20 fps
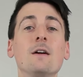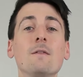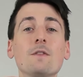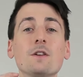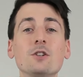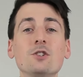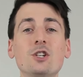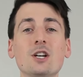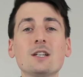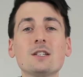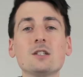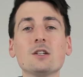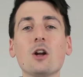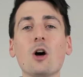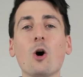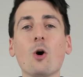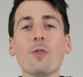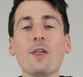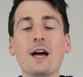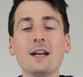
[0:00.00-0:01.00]
Just know
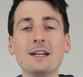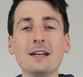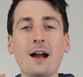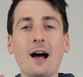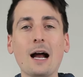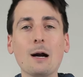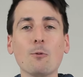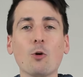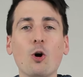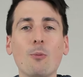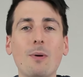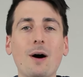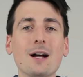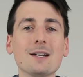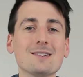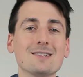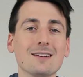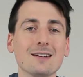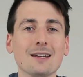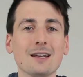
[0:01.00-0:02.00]
that in iRobot's
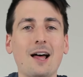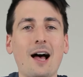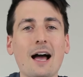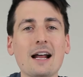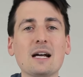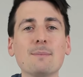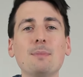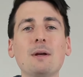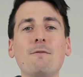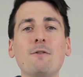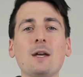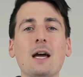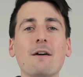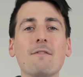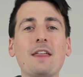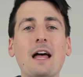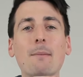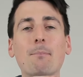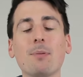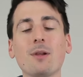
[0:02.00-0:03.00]
lineup, if you have
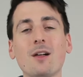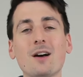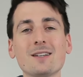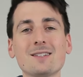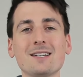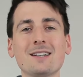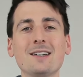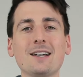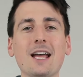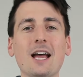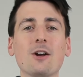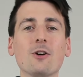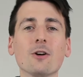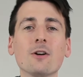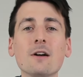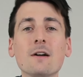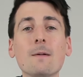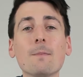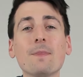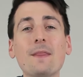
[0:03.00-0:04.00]
that plus indicator,
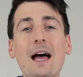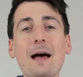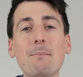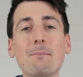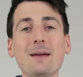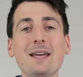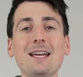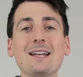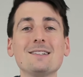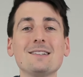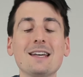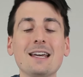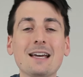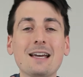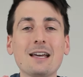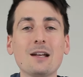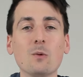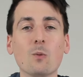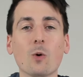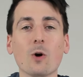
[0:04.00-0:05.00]
that means it
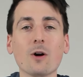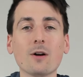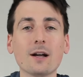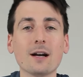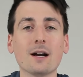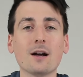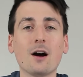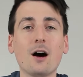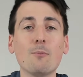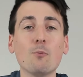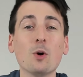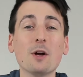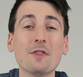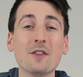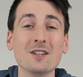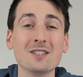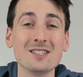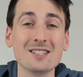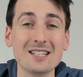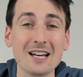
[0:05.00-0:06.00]
can work and come with a
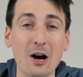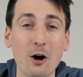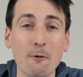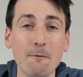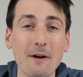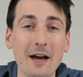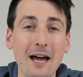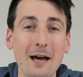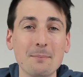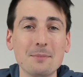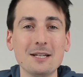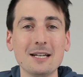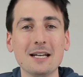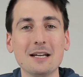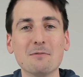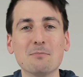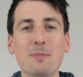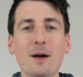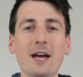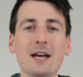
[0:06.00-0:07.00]
self-emptying
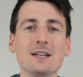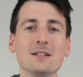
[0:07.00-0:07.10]
base.